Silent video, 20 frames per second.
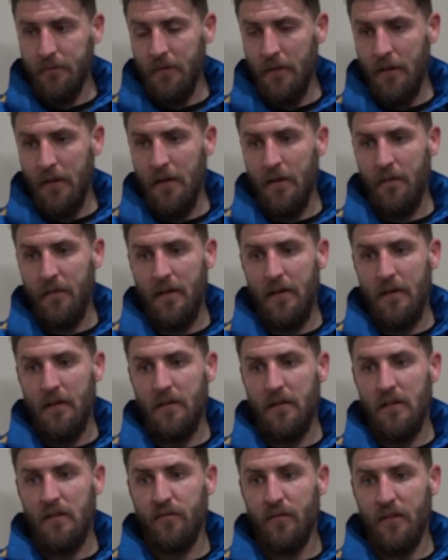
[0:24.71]
And
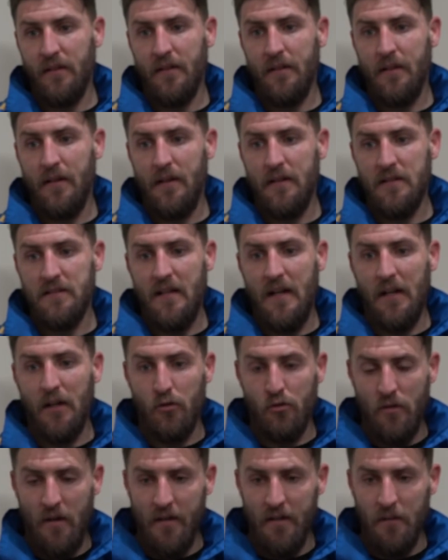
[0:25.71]
if we can start
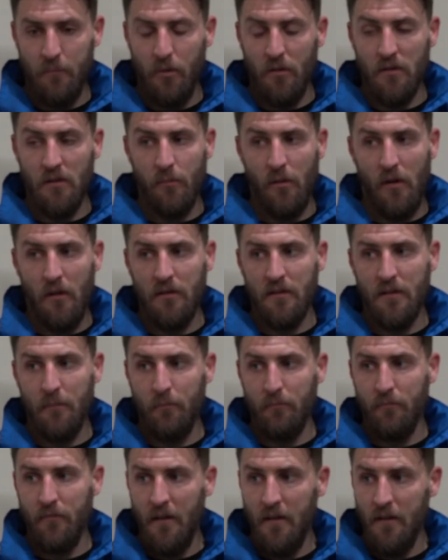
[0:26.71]
creating and putting the ball in
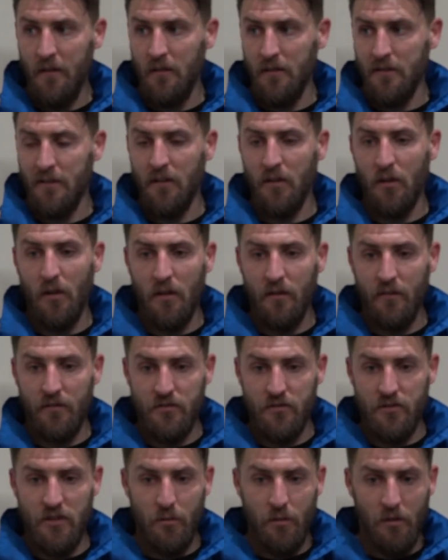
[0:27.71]
the net, I think
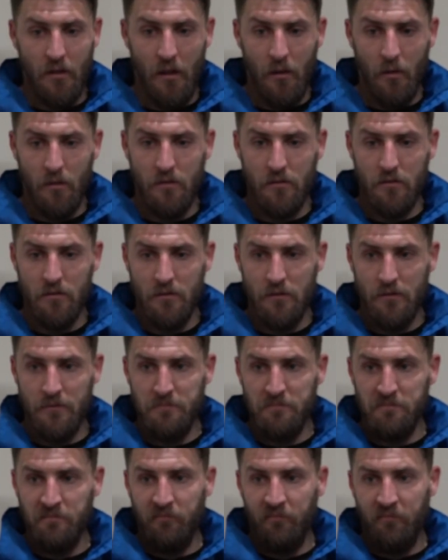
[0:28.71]
Ive's due a goal.
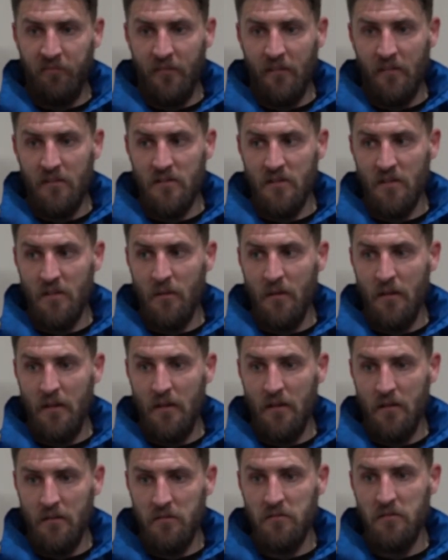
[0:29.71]

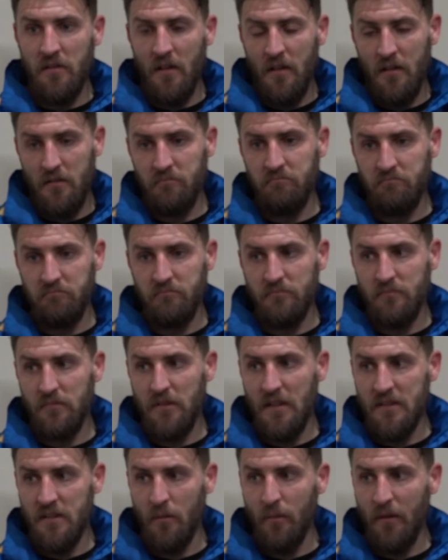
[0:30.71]
So yeah,
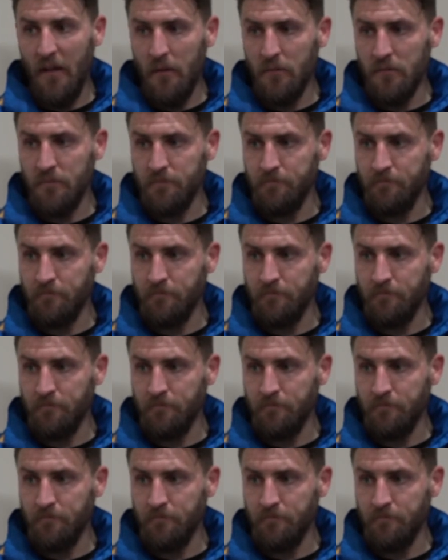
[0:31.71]
let's hope we get them.